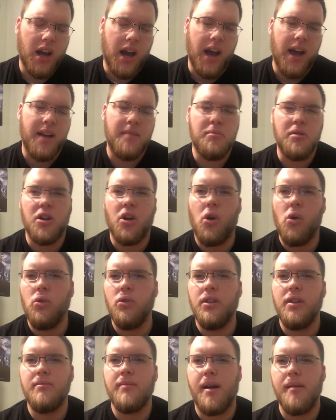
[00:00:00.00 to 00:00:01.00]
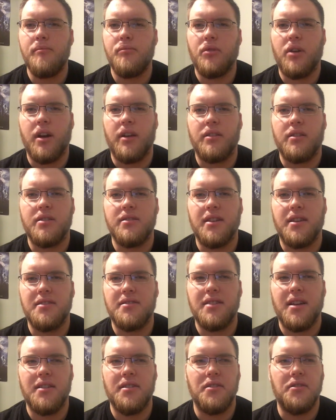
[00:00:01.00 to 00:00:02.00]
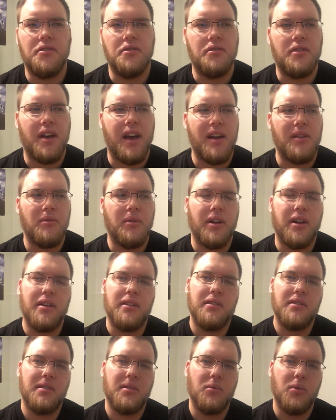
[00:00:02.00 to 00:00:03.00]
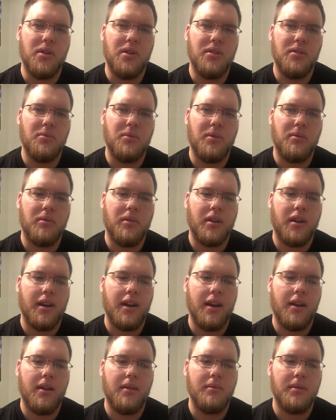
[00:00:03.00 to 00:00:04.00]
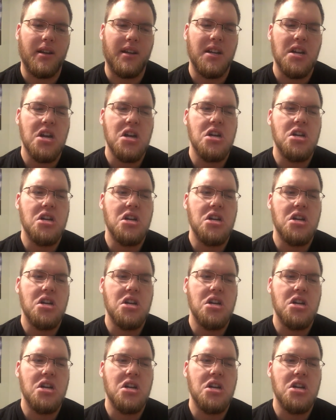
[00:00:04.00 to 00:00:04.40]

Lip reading: had been holding my breath, because I tend to do that when working out. I'm like,